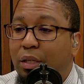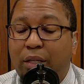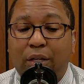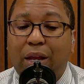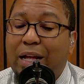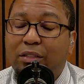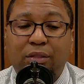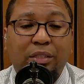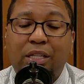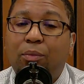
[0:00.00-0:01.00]
And there are lots of
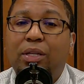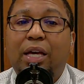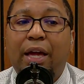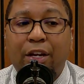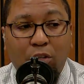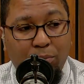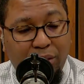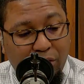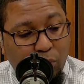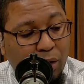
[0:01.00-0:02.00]
things that we can do, but
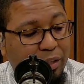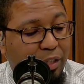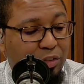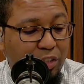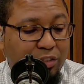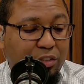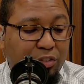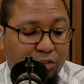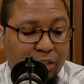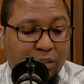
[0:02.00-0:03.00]
this one thing Jesus
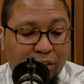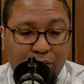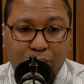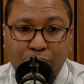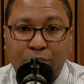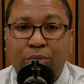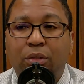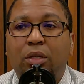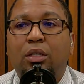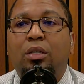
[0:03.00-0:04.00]
instructed us to do
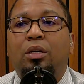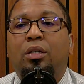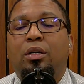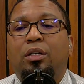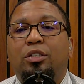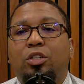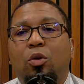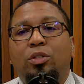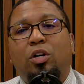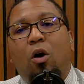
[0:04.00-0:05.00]
to
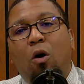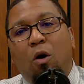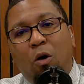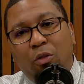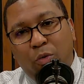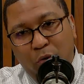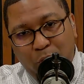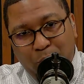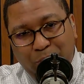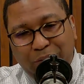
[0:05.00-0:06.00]
go into all the
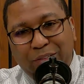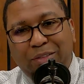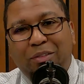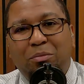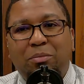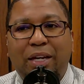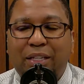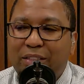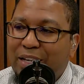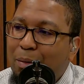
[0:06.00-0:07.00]
world, making
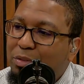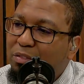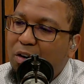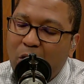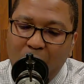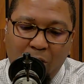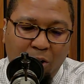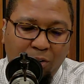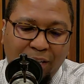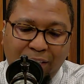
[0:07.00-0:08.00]
disciples of
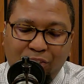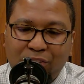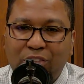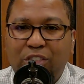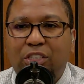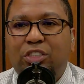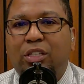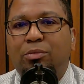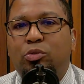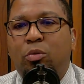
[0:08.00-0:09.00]
all nations, teaching
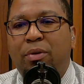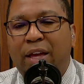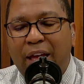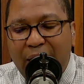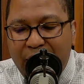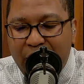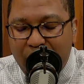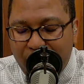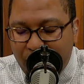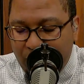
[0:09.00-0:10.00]
them to obey
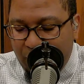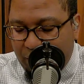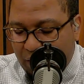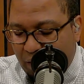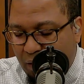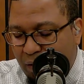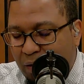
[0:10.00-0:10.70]
everything